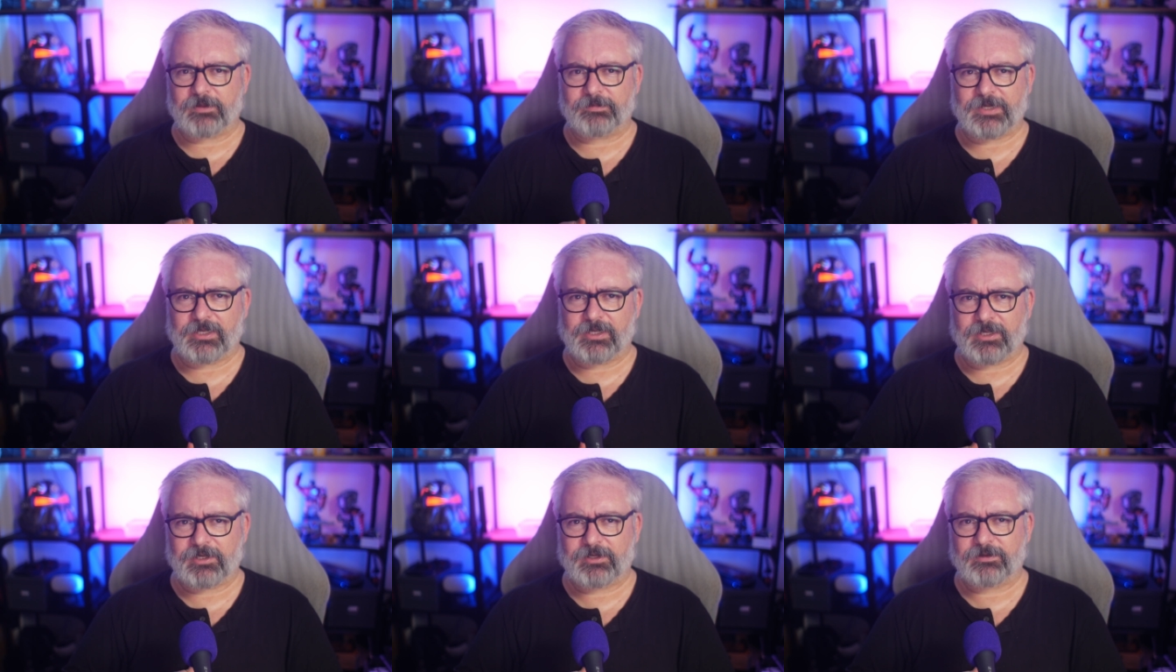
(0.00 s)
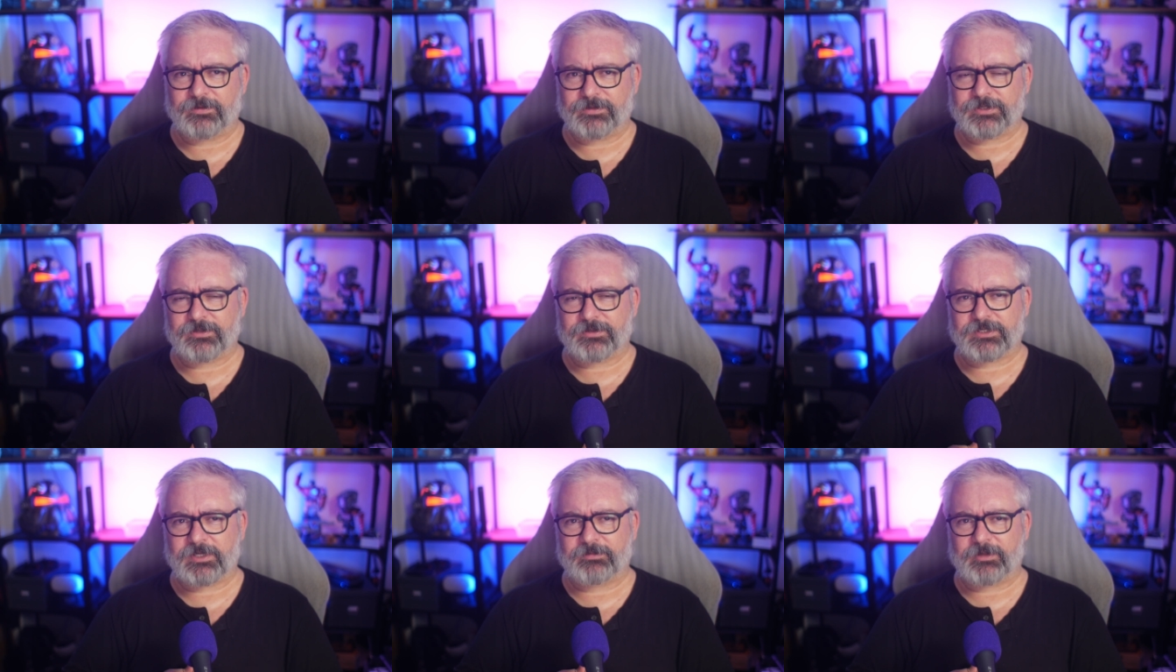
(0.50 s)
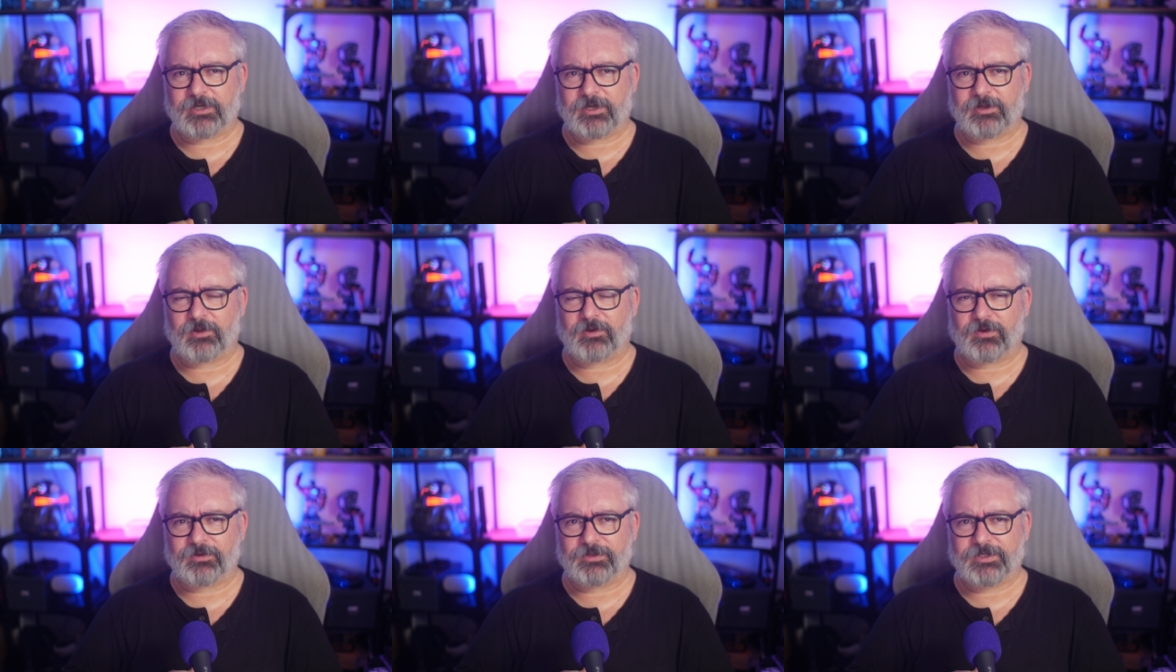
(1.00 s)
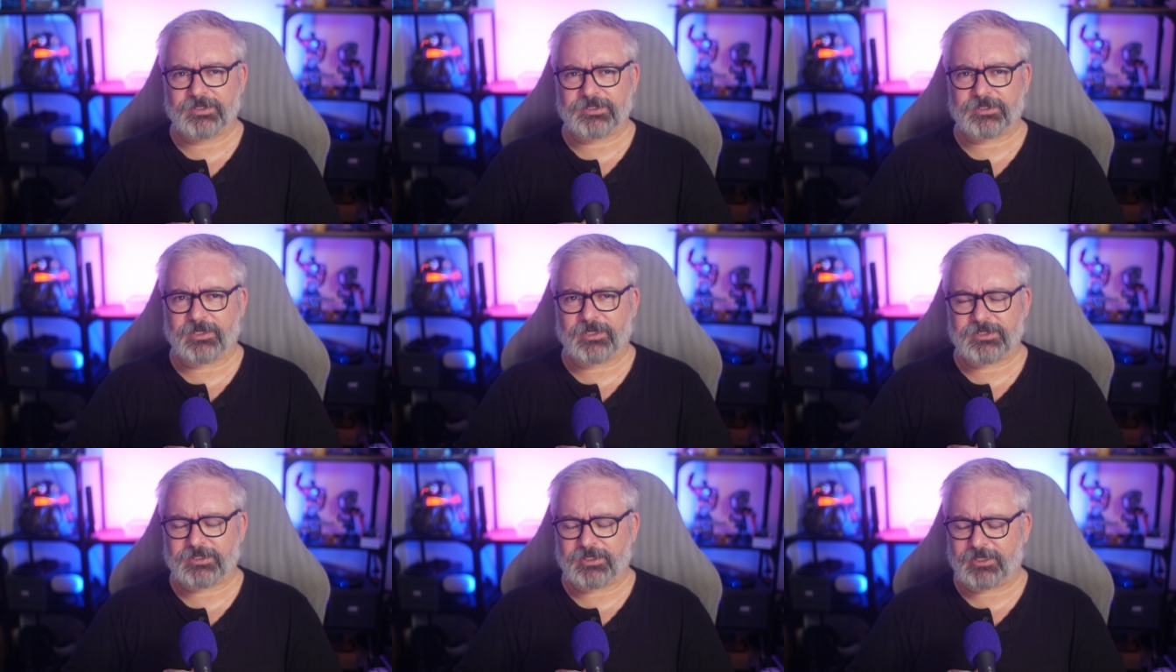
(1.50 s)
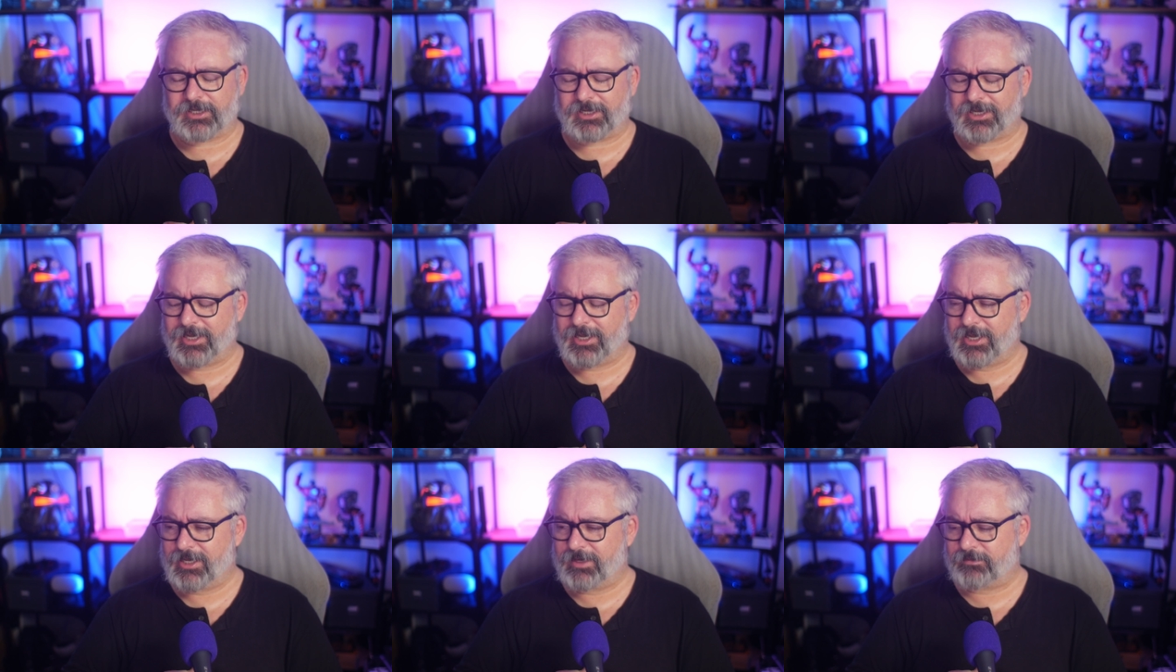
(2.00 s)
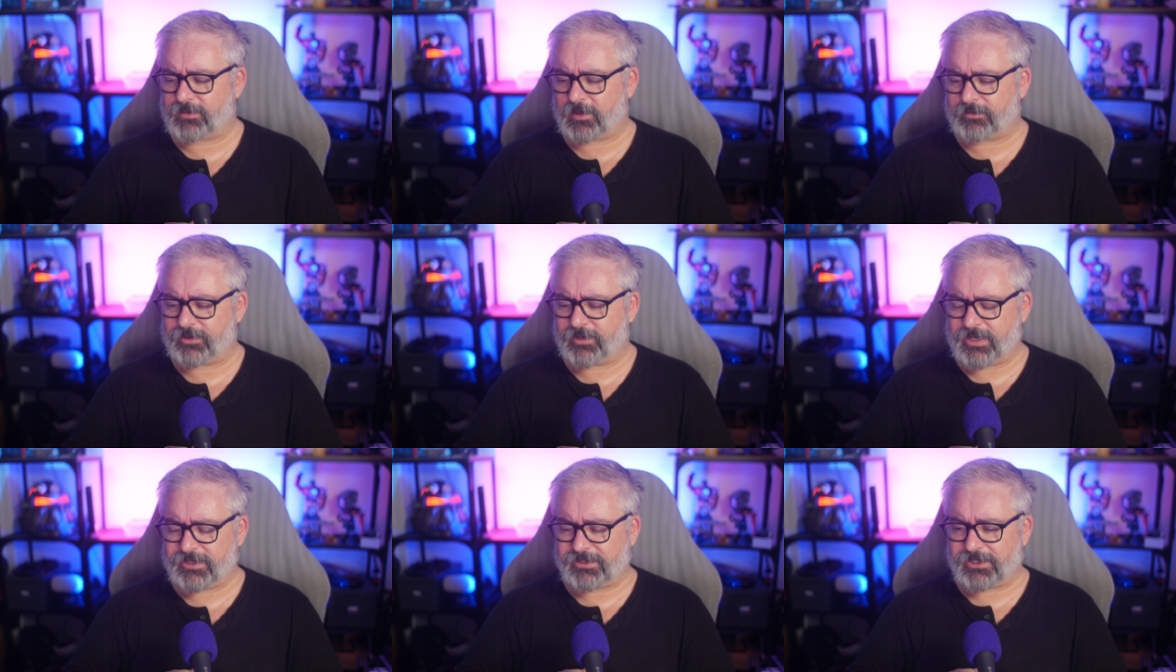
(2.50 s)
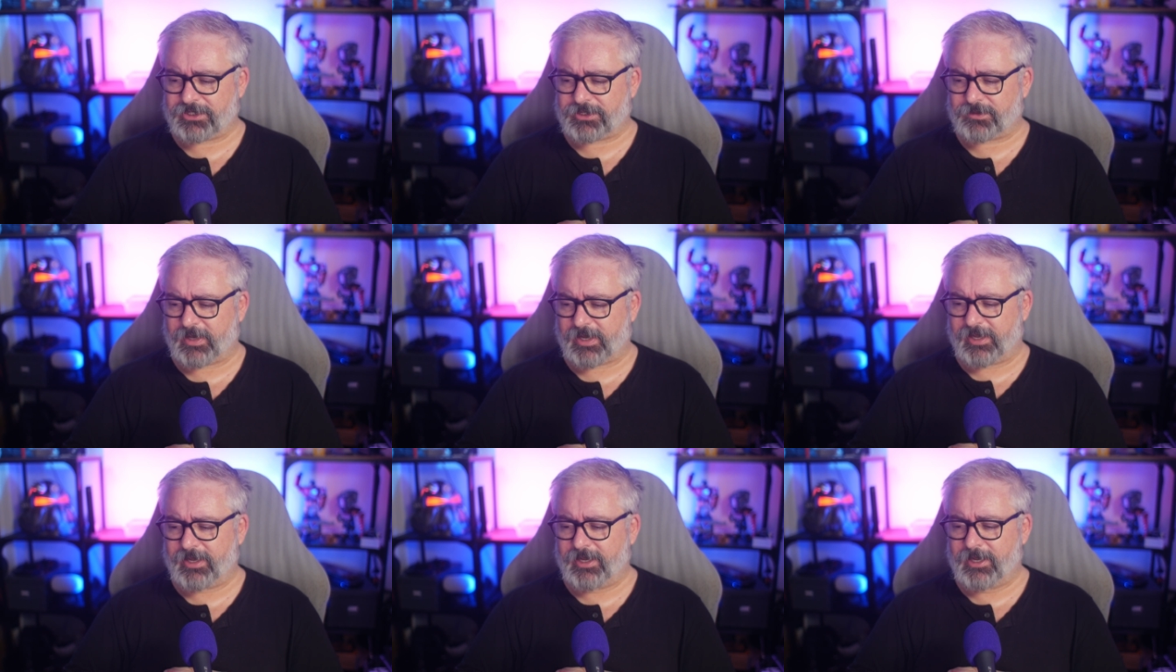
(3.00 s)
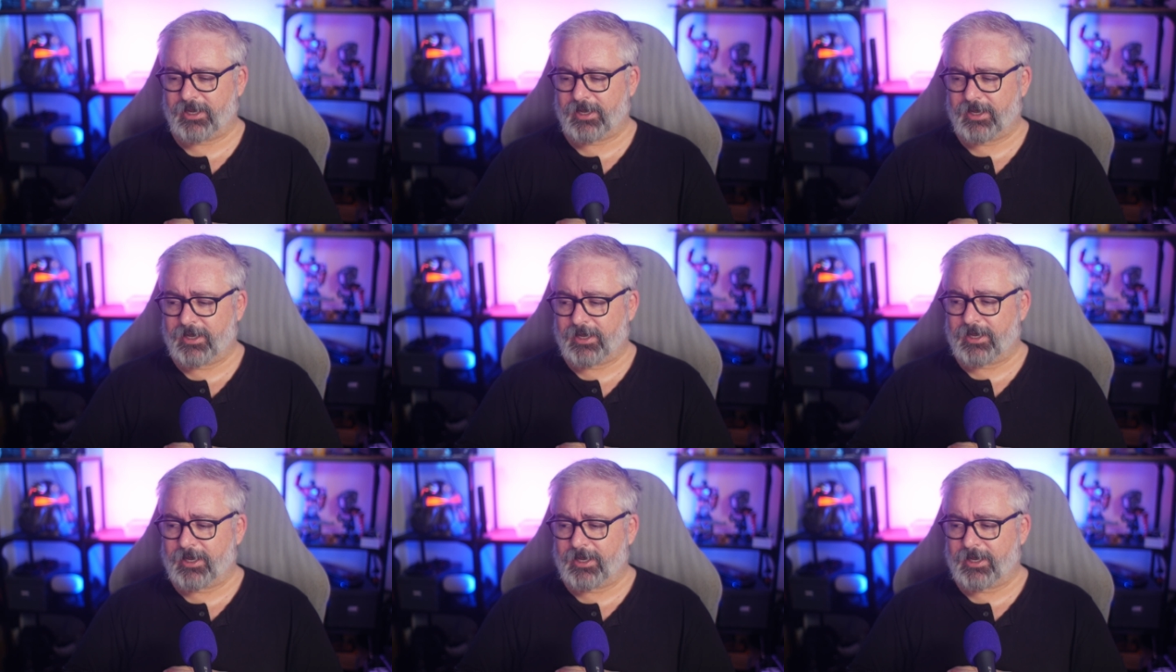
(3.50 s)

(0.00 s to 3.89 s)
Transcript: me link or something along those lines. I think probably the easiest way.